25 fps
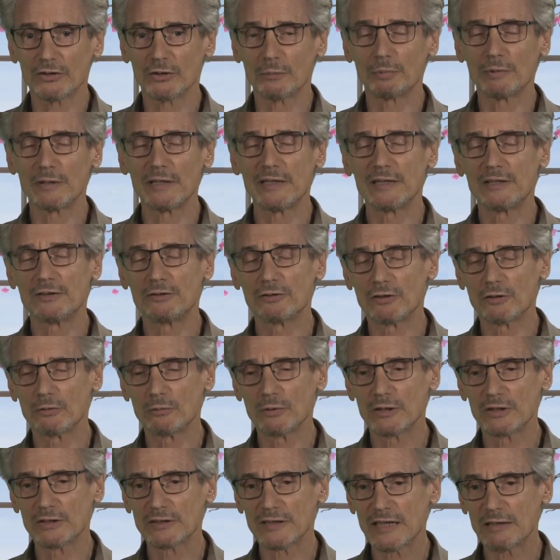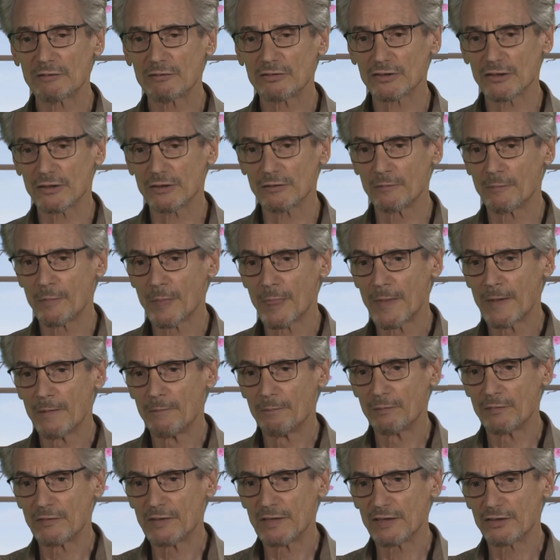depleting during the wintertime, so
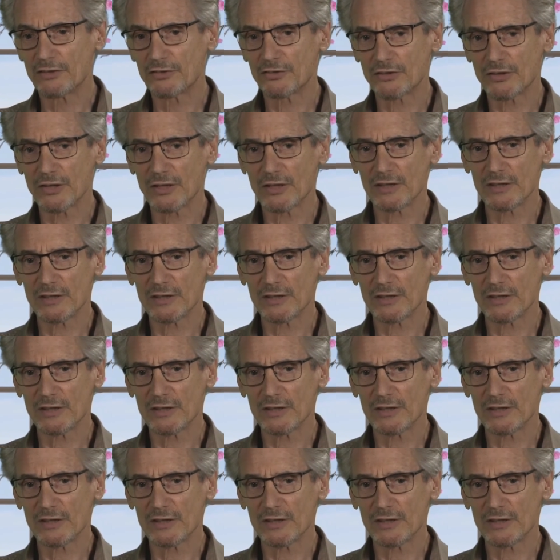it's